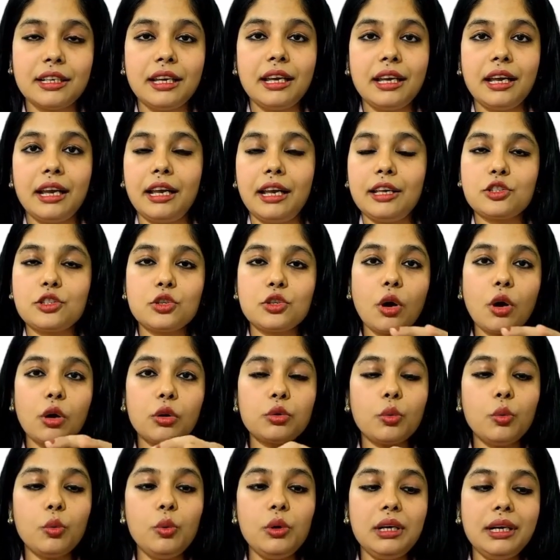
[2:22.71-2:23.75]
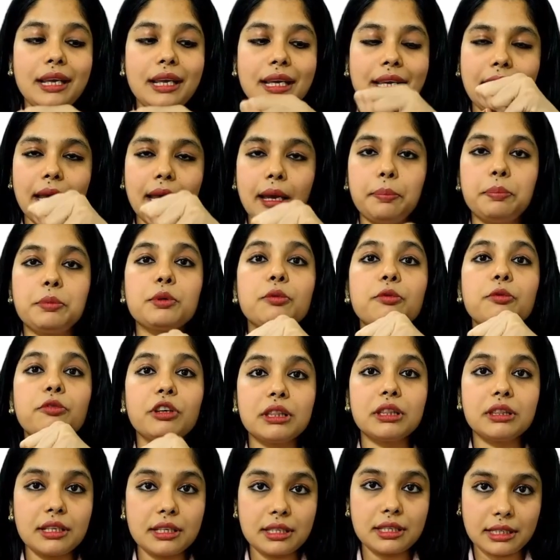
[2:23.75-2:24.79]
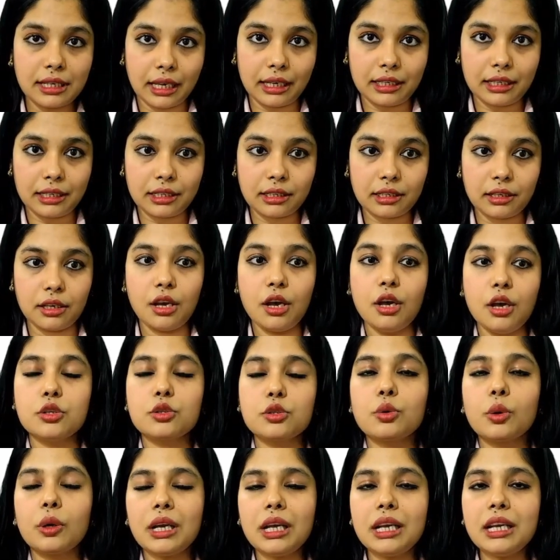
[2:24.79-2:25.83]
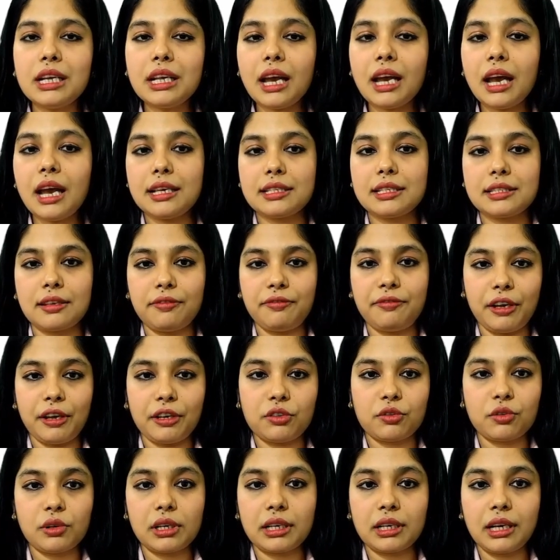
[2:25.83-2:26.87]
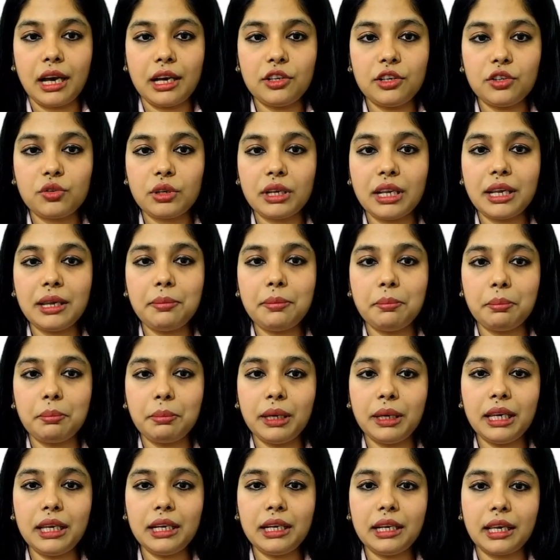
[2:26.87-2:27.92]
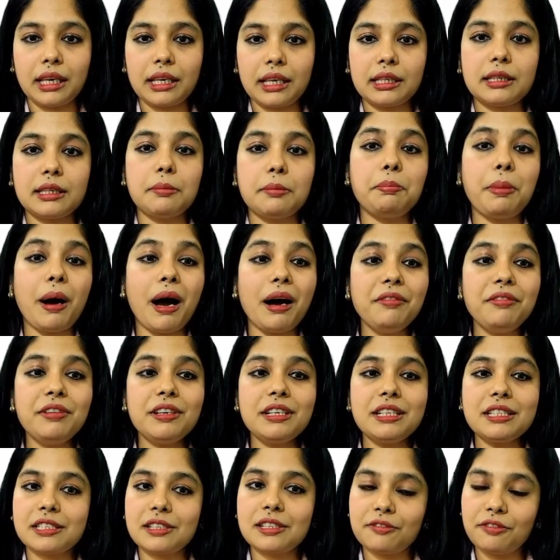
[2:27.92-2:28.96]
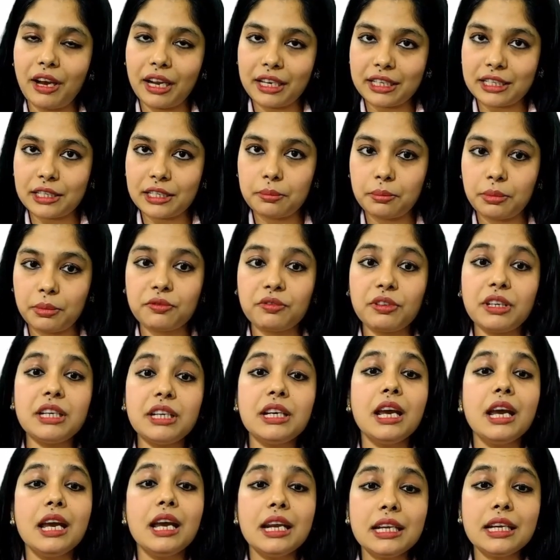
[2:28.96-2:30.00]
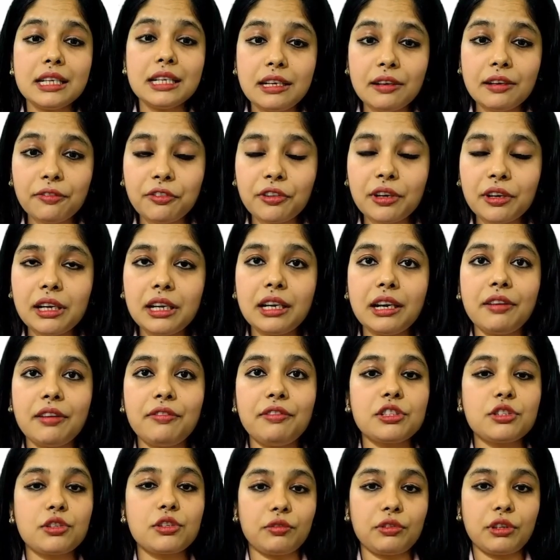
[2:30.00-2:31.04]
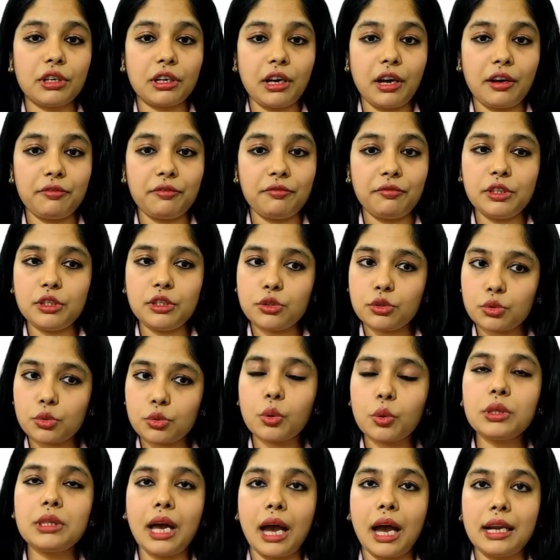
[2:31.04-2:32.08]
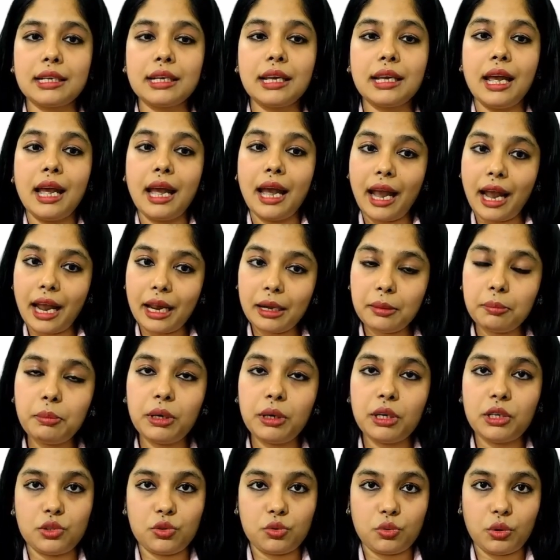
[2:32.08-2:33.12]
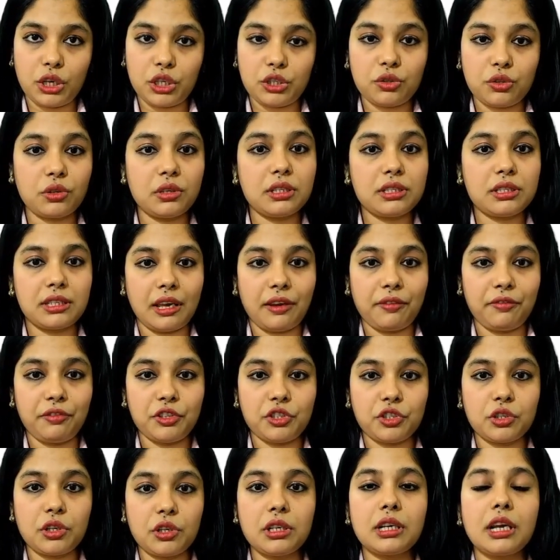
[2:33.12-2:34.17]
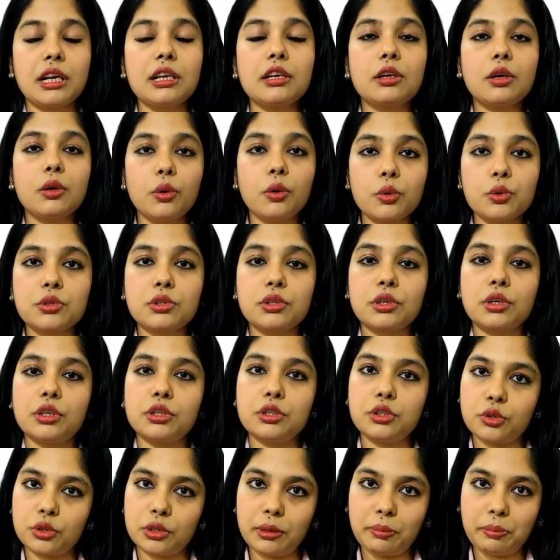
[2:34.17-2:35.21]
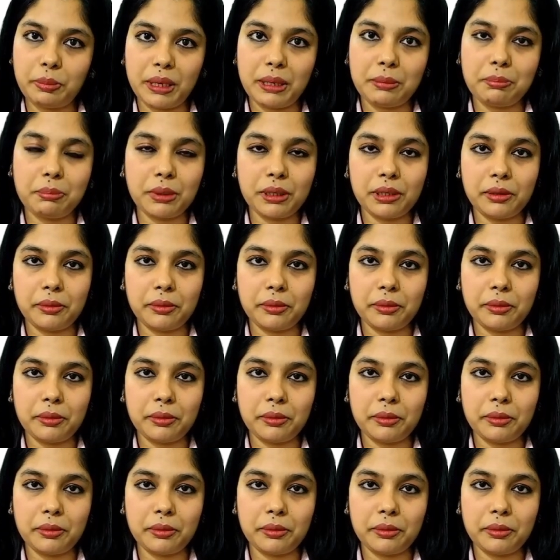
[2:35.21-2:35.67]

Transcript: It's not only kept with the center. So India is a federal country, meaning the power is divided between different levels of the government so that administration is efficient and closer to the people.